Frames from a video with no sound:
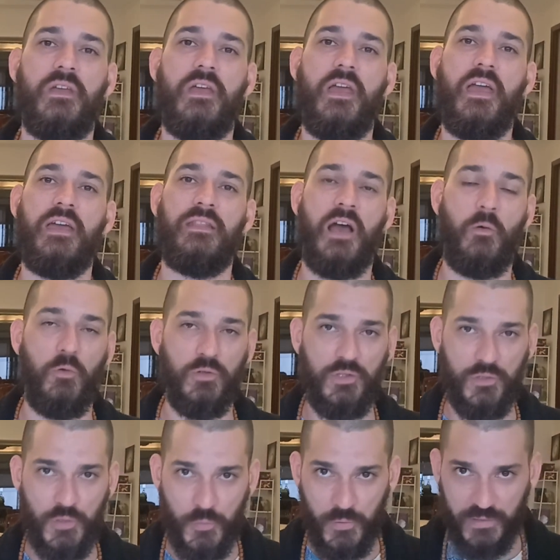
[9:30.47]
And I was
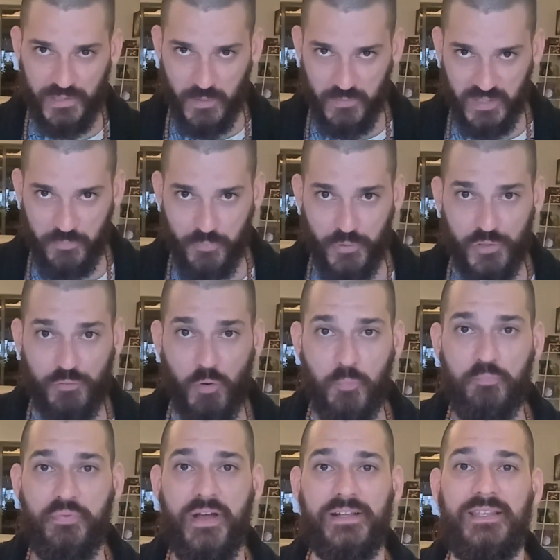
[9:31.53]
doing some spiritual
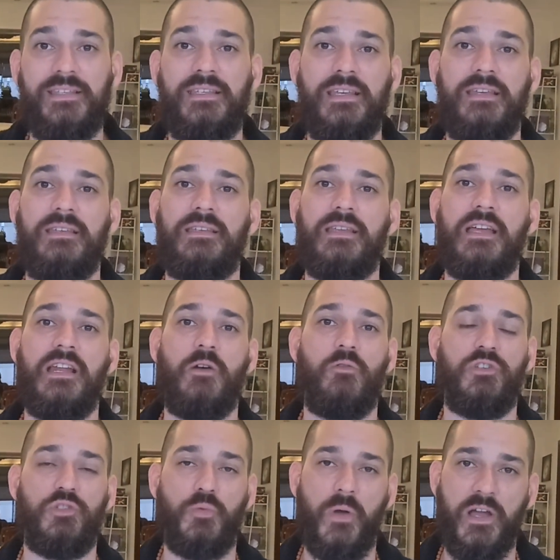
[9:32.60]
practices, and I
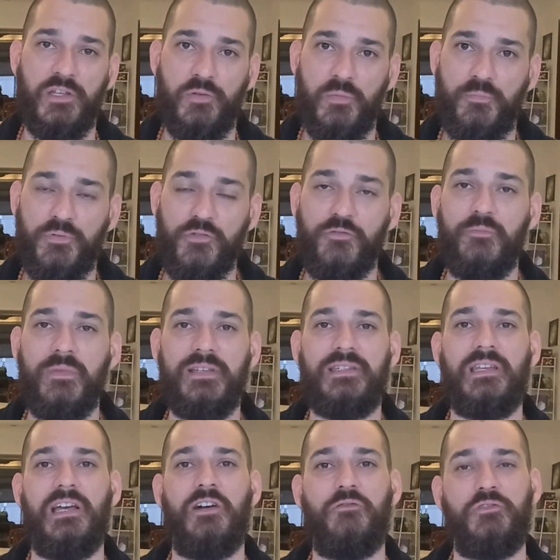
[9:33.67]
was trying to improve
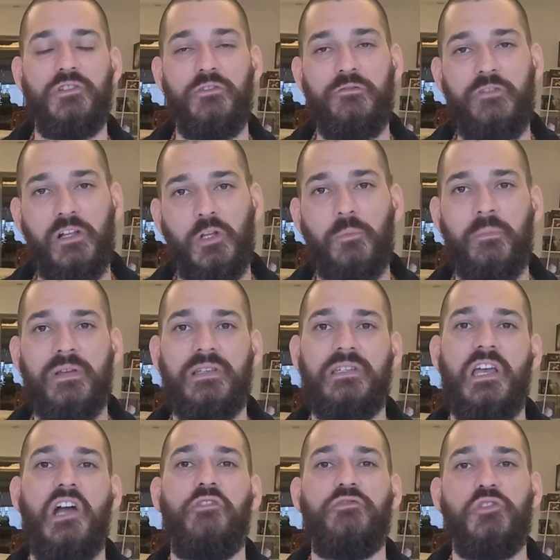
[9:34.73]
myself, to develop
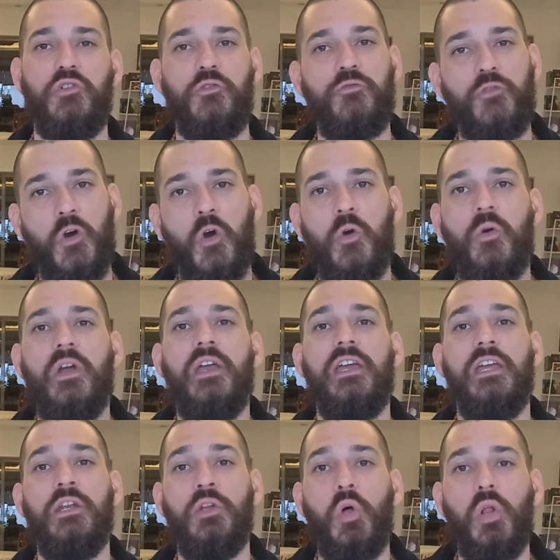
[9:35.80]
myself, to grow
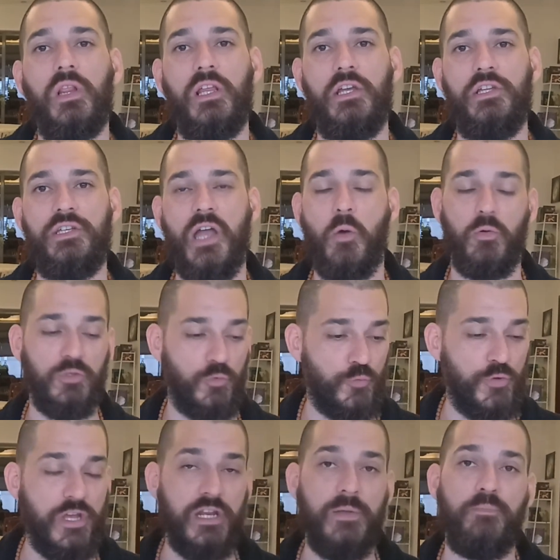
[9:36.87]
in knowledge. I was
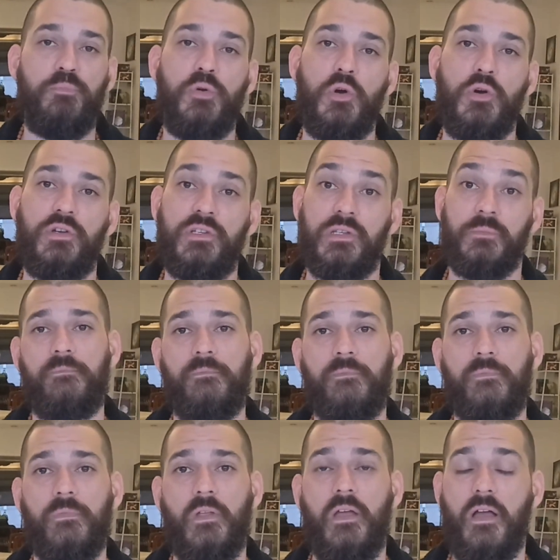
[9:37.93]
reading books.
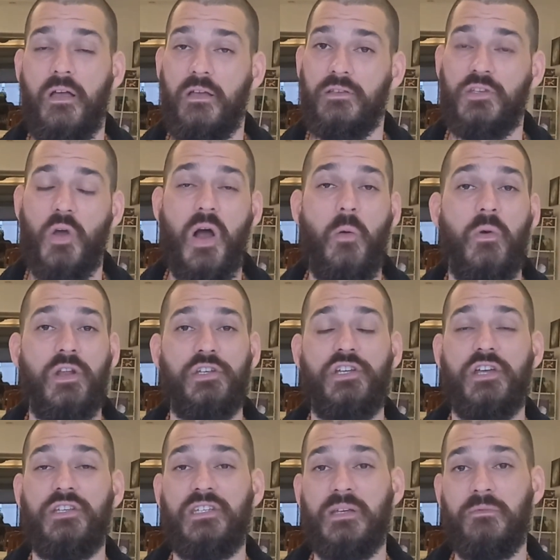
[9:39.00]
So I want to
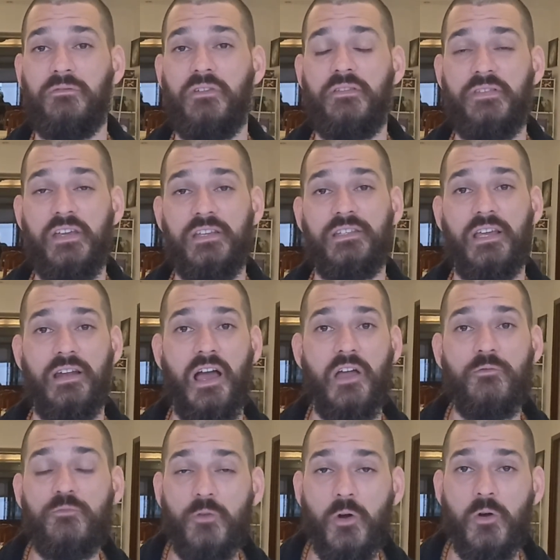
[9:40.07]
share some of the things that
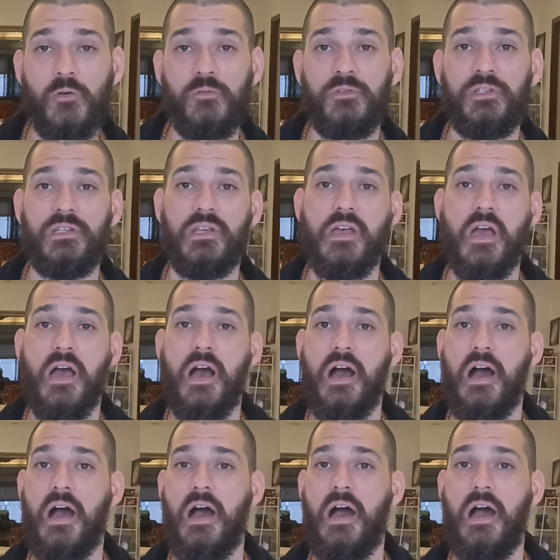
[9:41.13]
I wrote
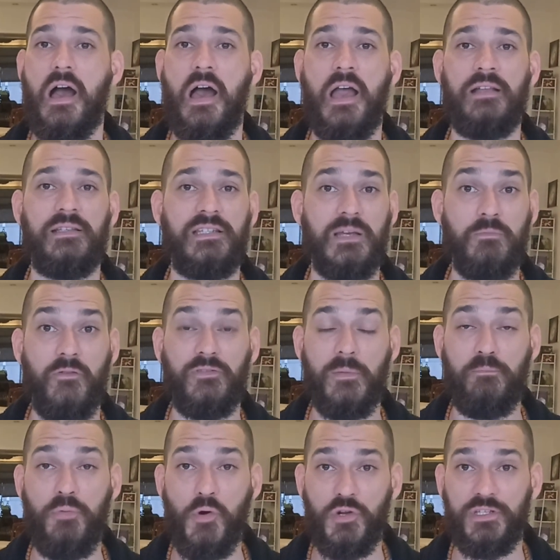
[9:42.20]
and some of the
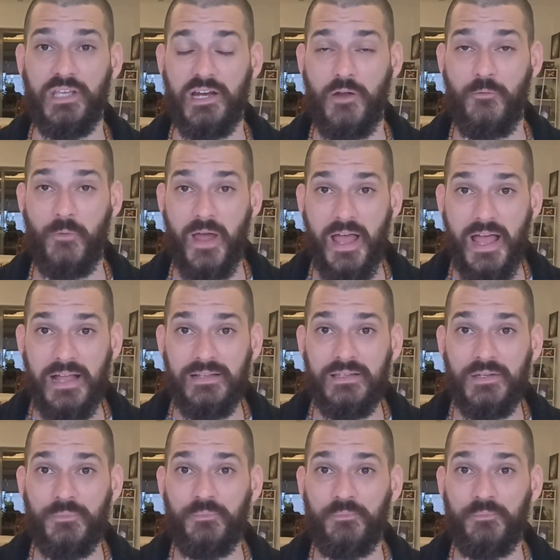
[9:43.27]
books that I read